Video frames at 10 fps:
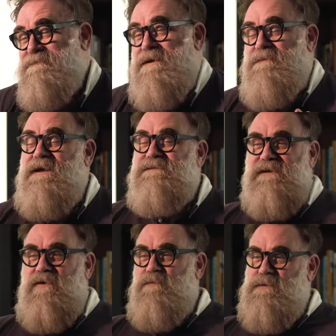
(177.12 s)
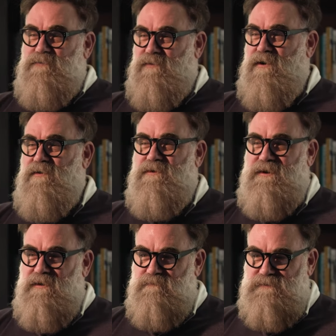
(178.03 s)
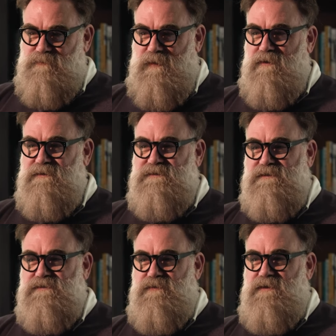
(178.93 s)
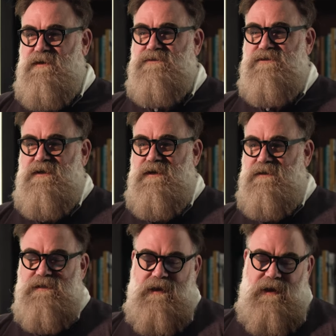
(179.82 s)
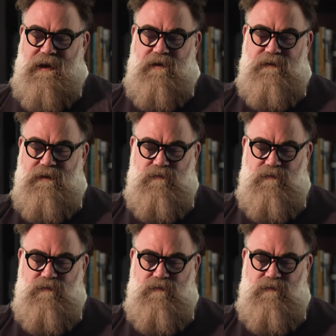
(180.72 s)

And that's how people are when it comes to politics or religion, is how they